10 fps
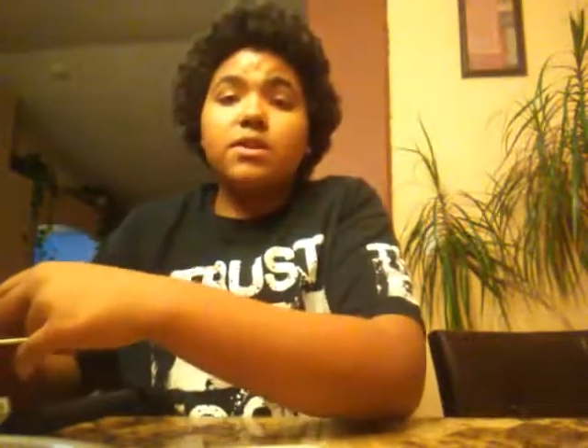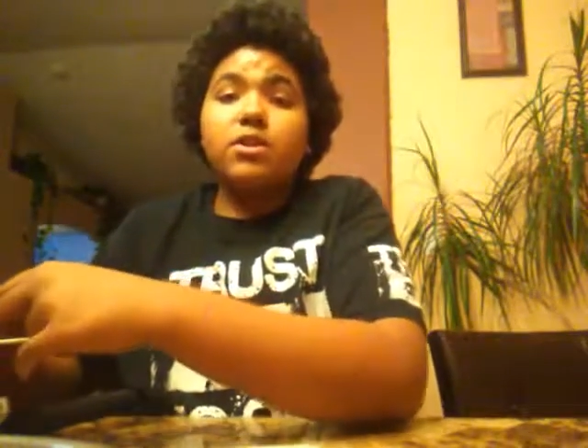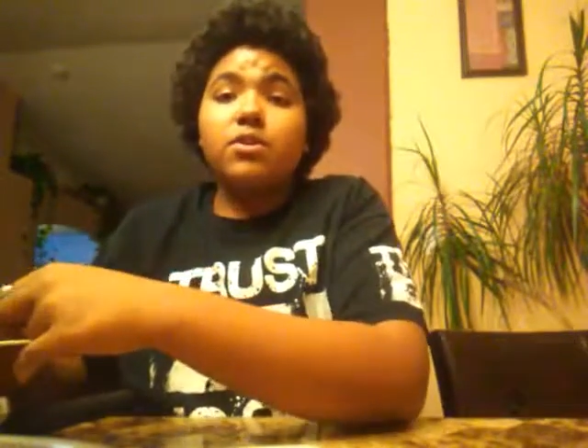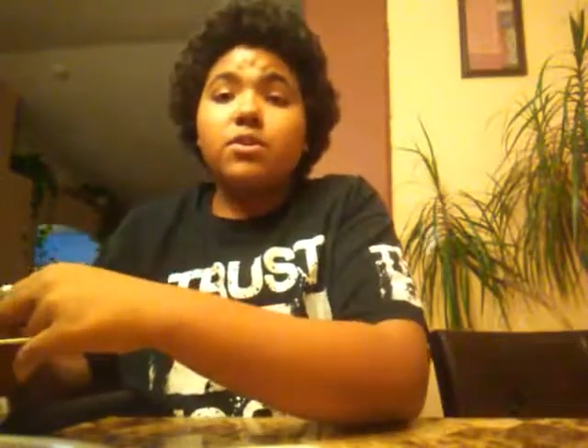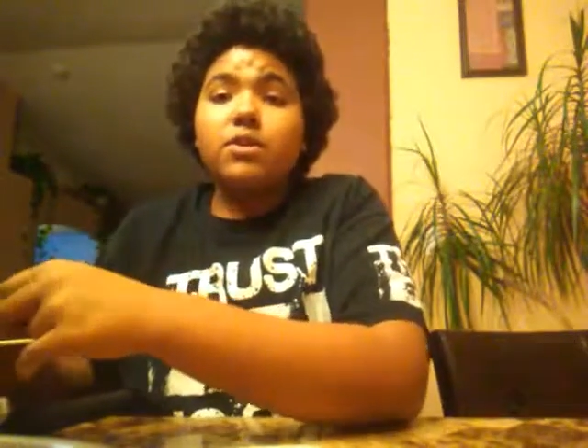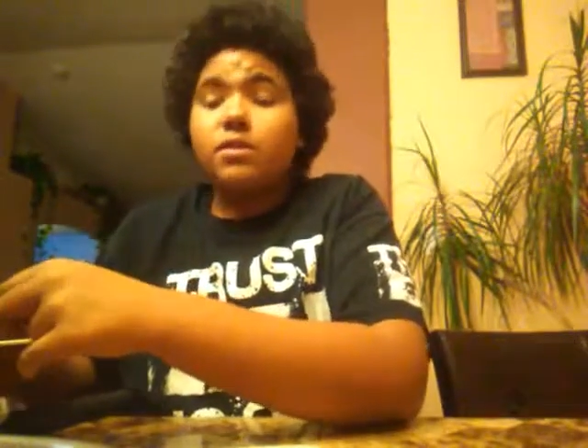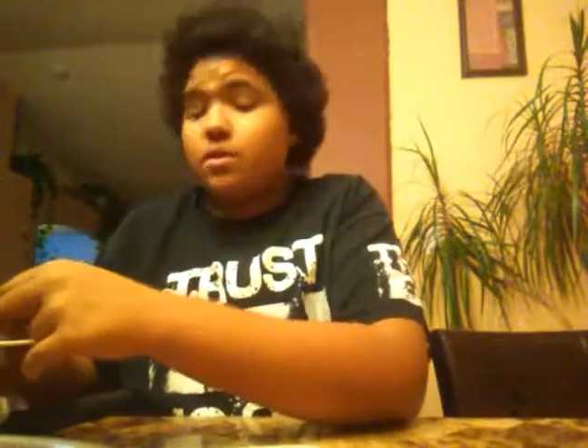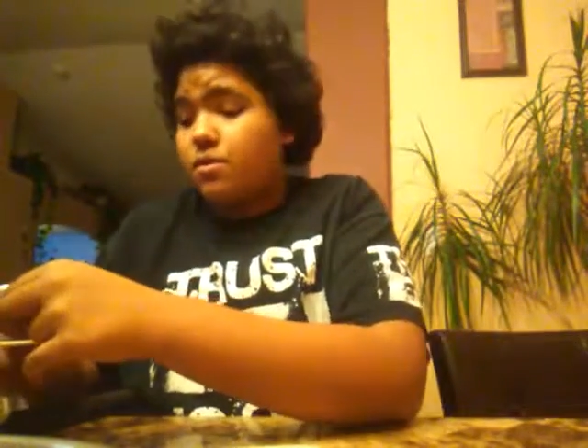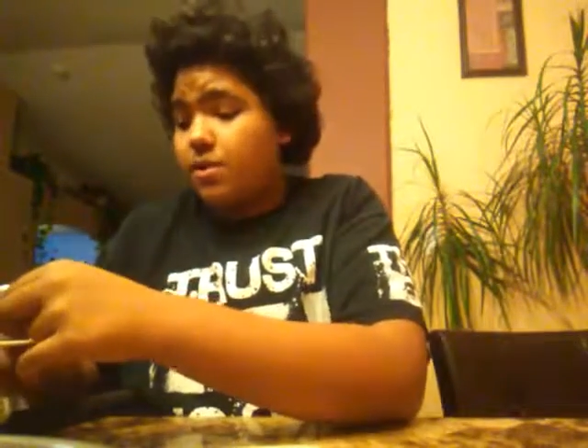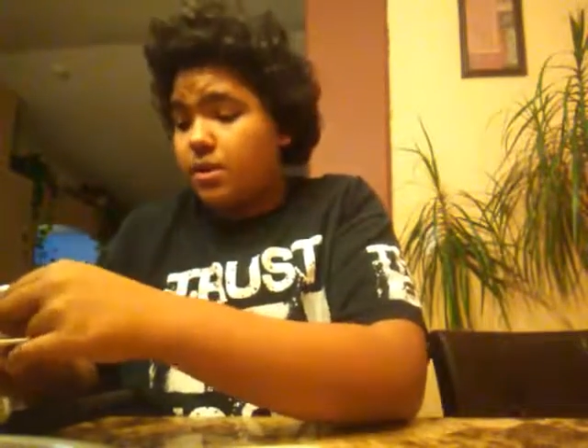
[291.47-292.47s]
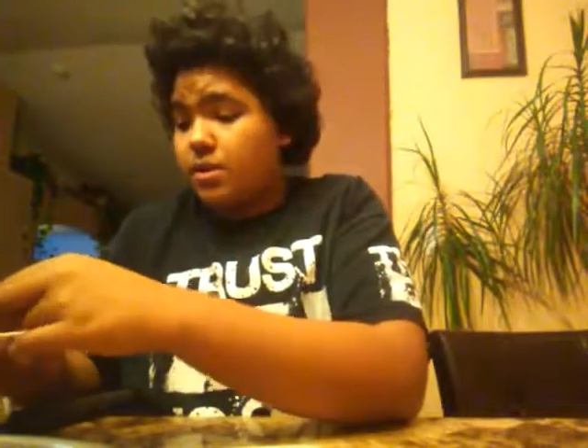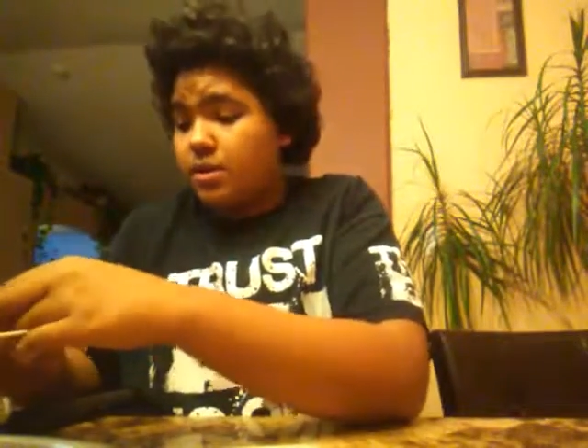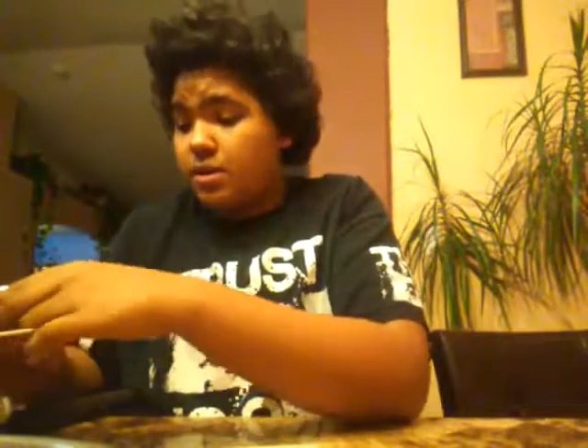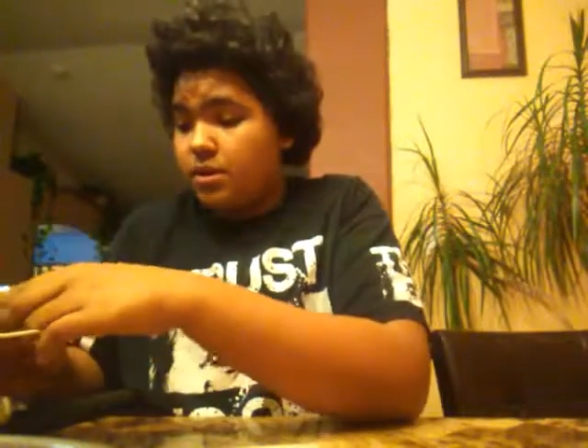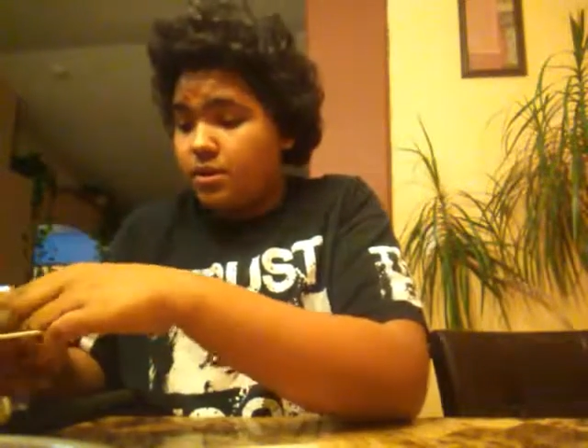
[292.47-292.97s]
I'll go around
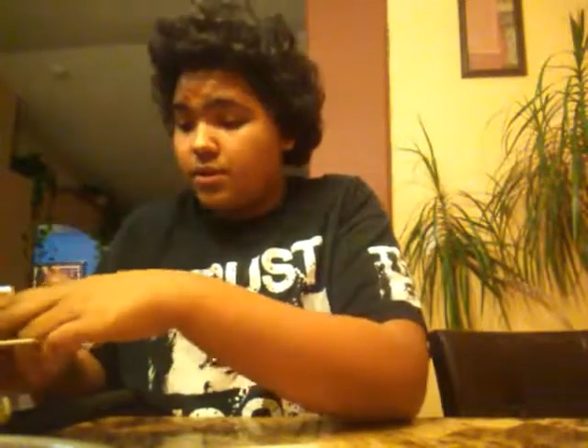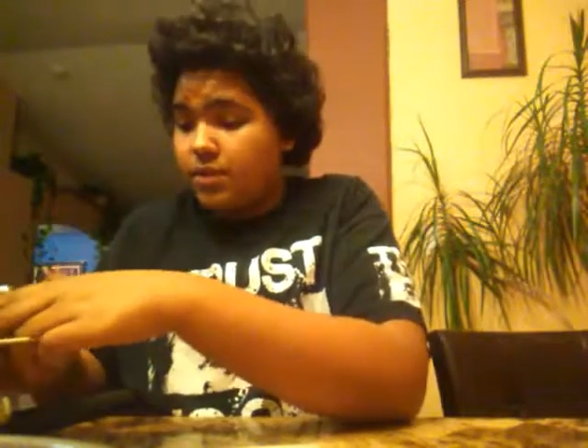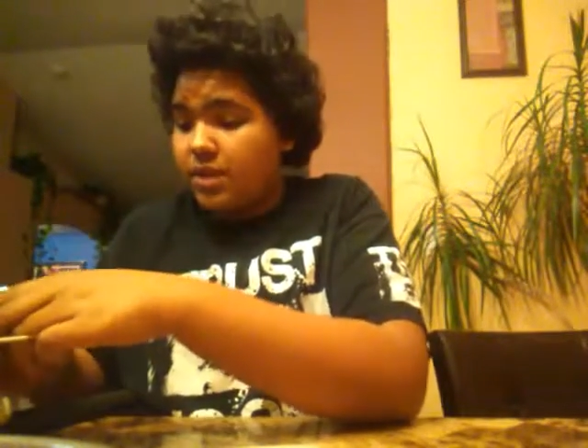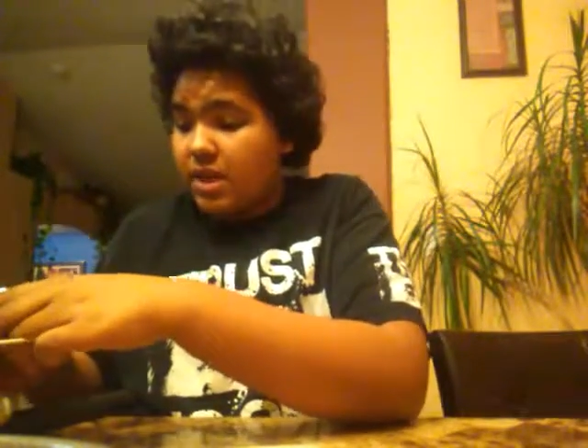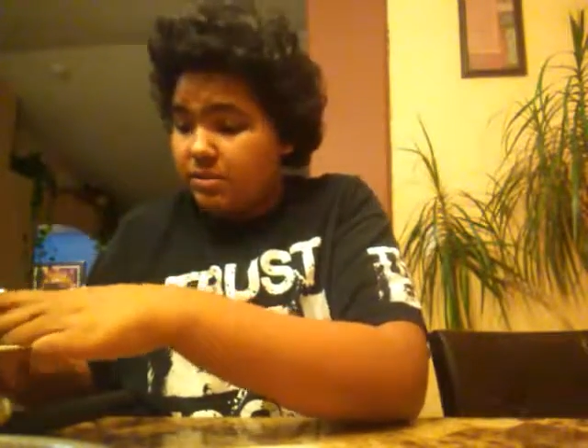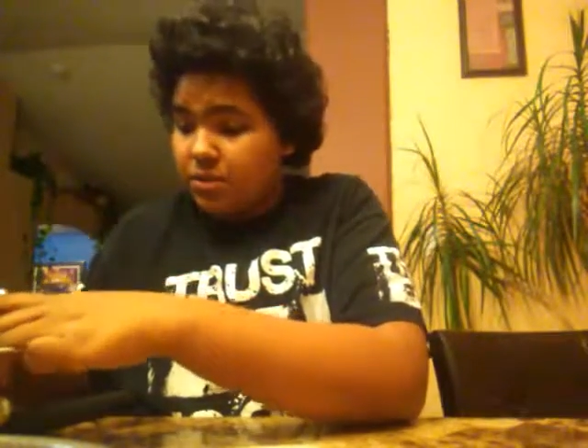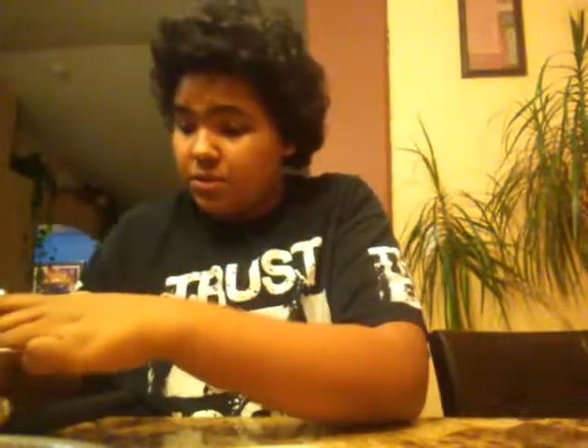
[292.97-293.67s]
another 3 times,